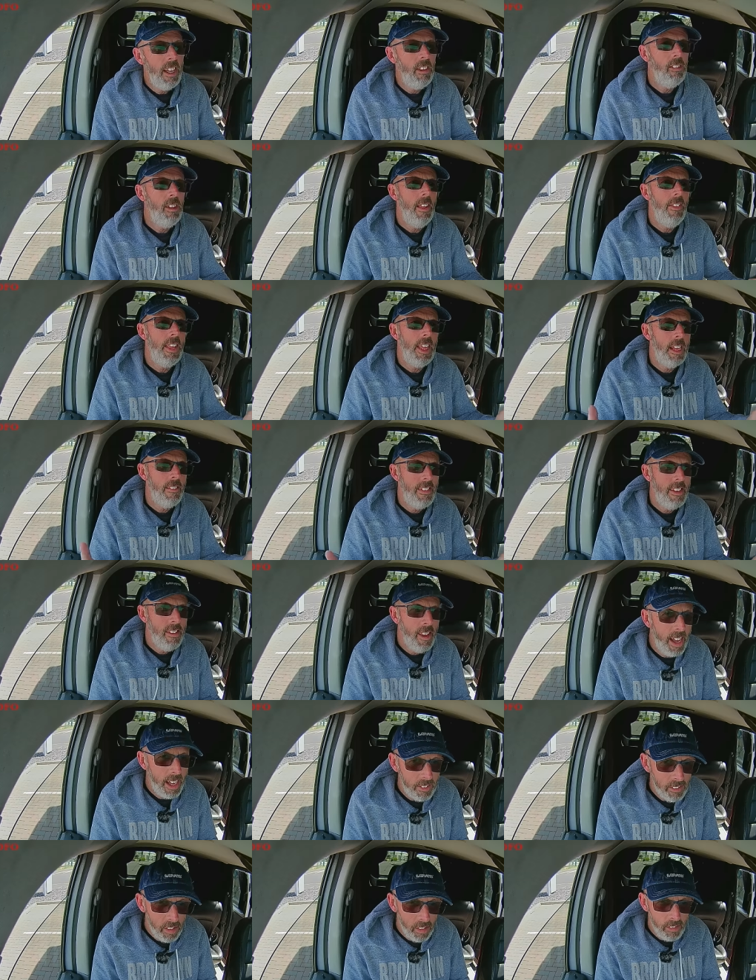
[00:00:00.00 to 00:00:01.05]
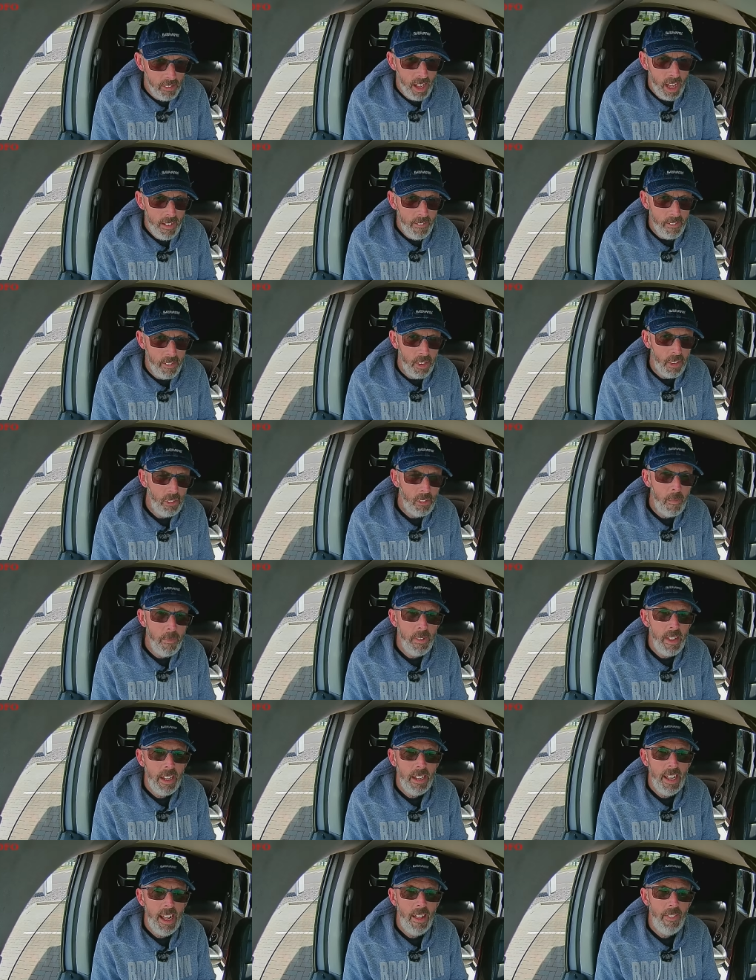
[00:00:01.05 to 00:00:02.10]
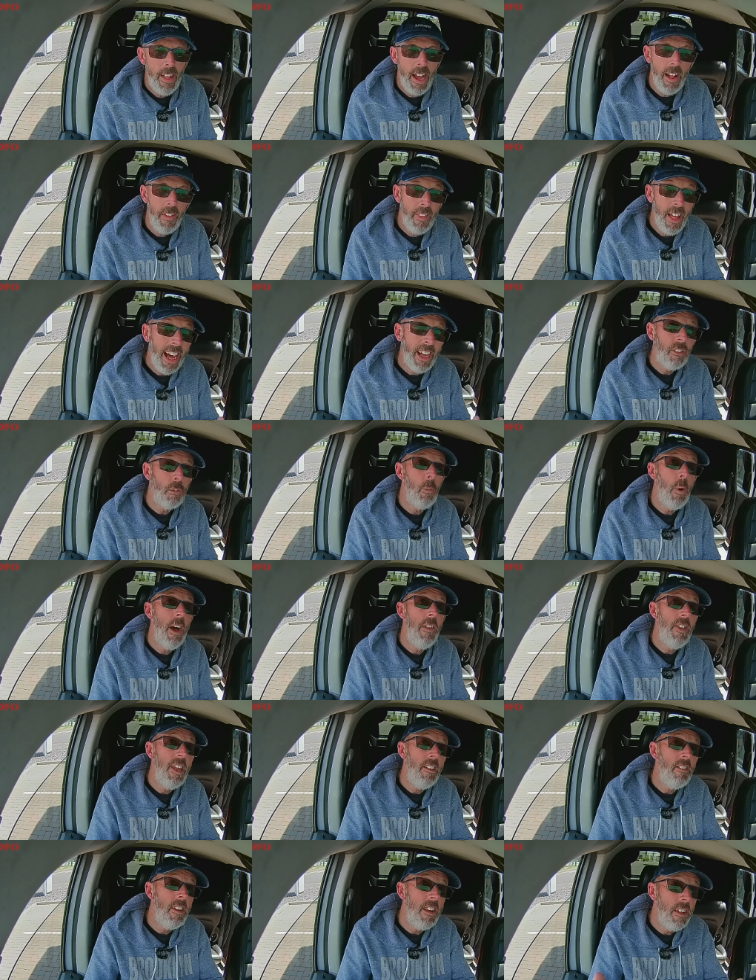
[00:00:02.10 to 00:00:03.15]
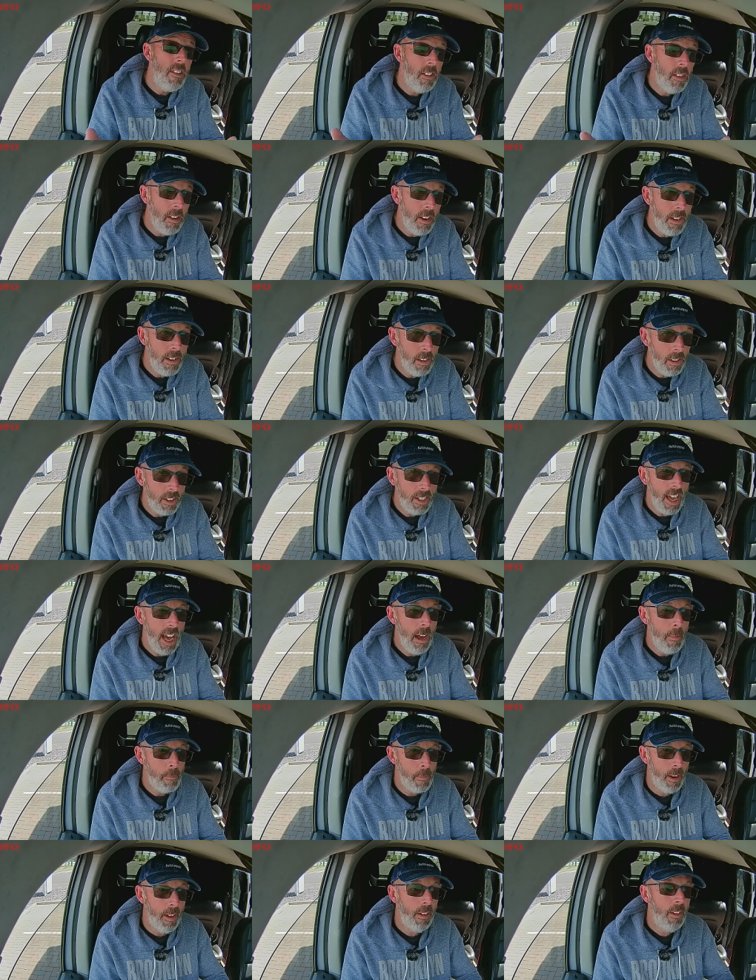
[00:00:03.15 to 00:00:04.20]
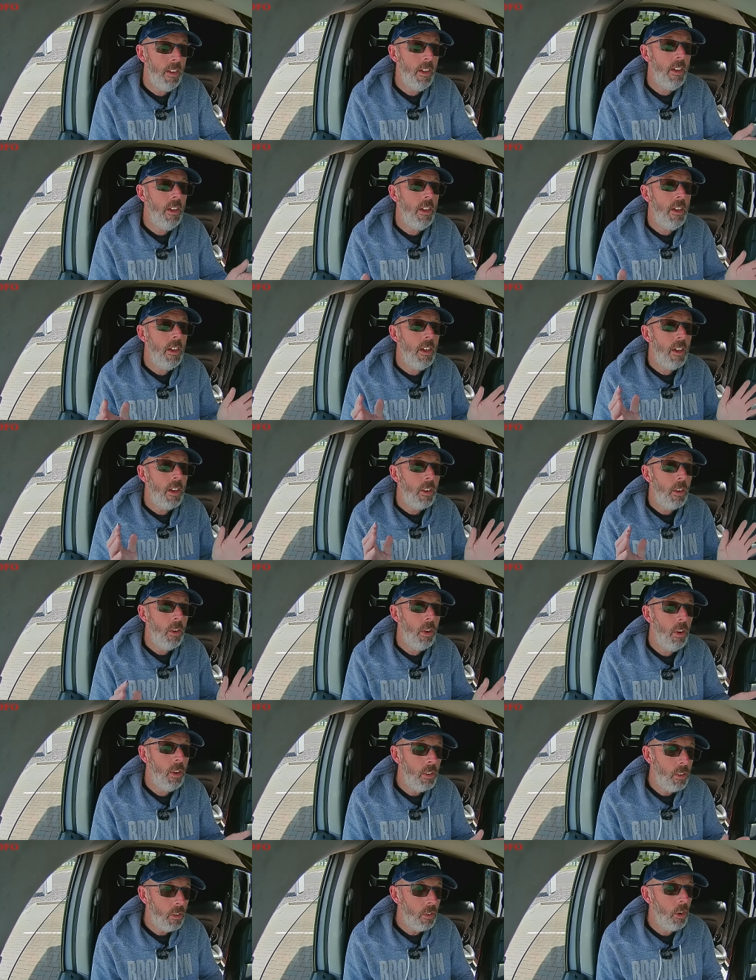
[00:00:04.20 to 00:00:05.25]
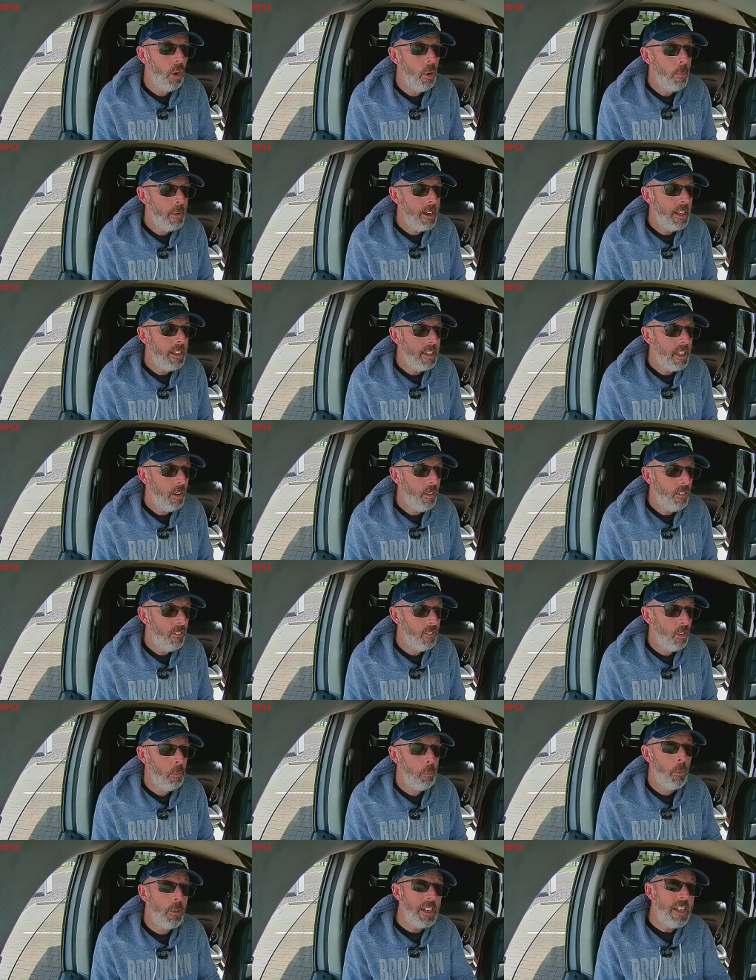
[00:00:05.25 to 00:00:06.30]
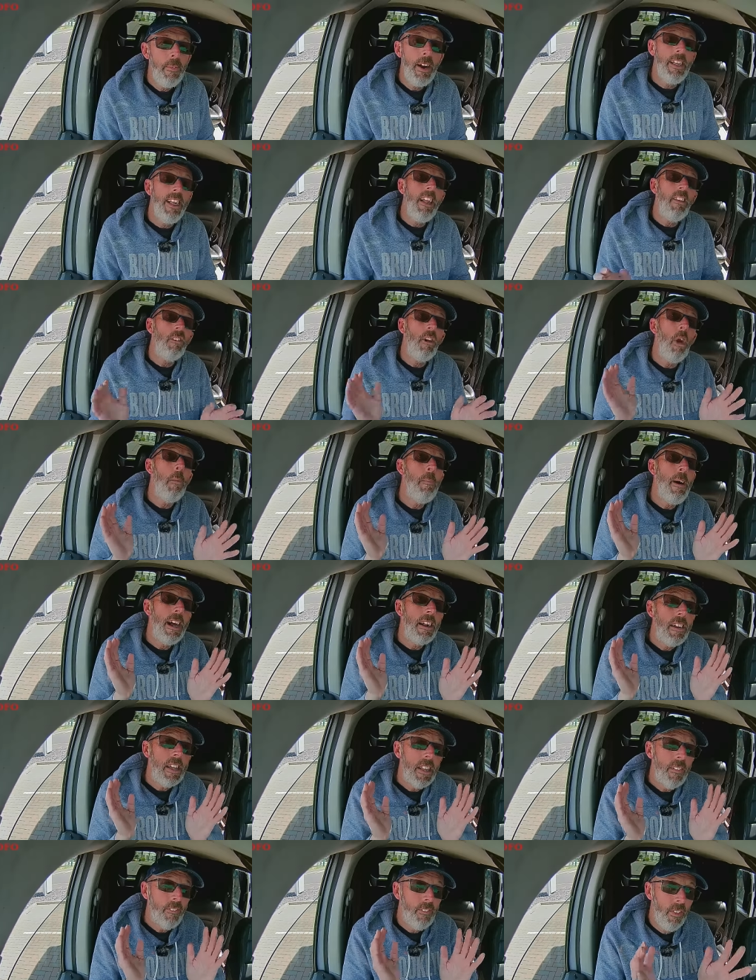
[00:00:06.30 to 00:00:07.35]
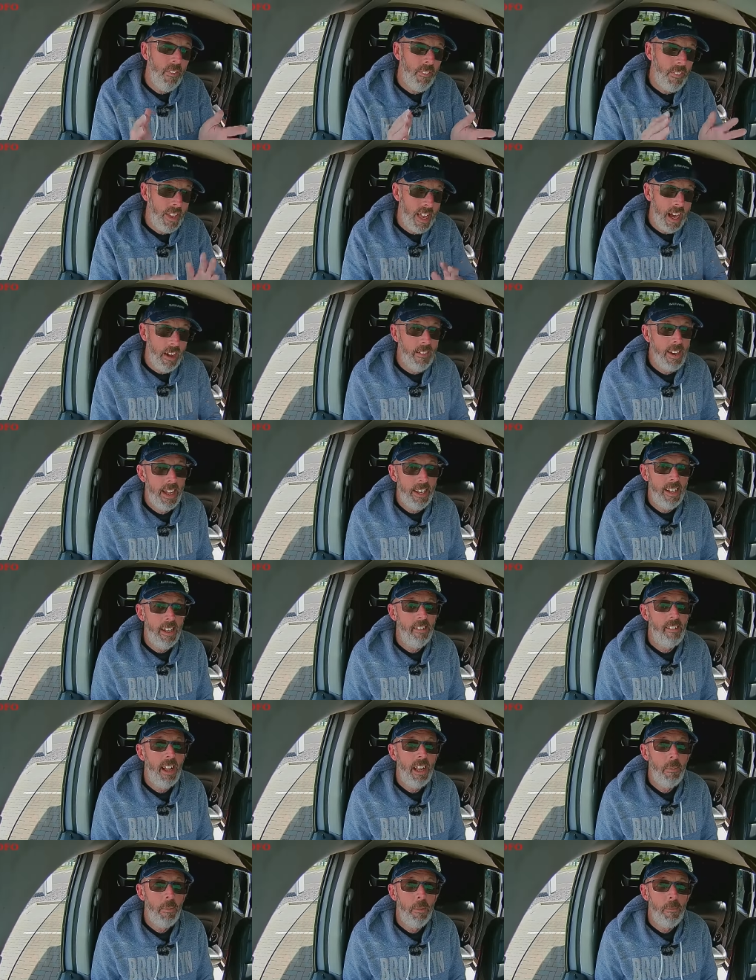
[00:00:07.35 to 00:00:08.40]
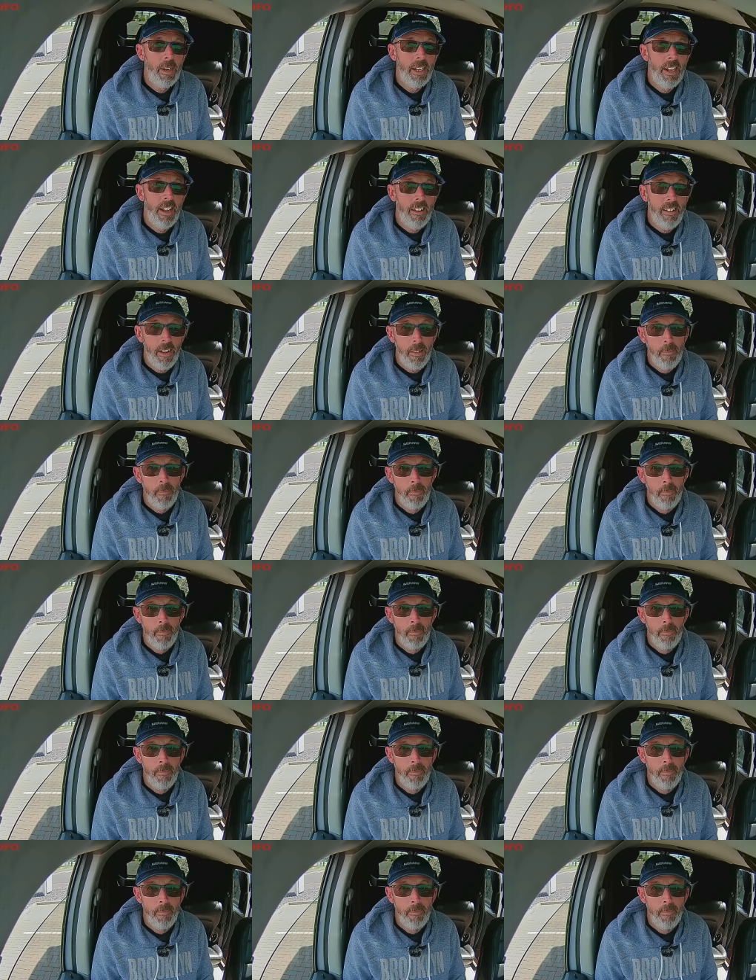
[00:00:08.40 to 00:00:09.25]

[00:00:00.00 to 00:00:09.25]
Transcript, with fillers: let's say that you're a taxi driver or something like that that's where this internal camera could come in useful but anyway let's go back to the front now and i'll tell you what we're going to do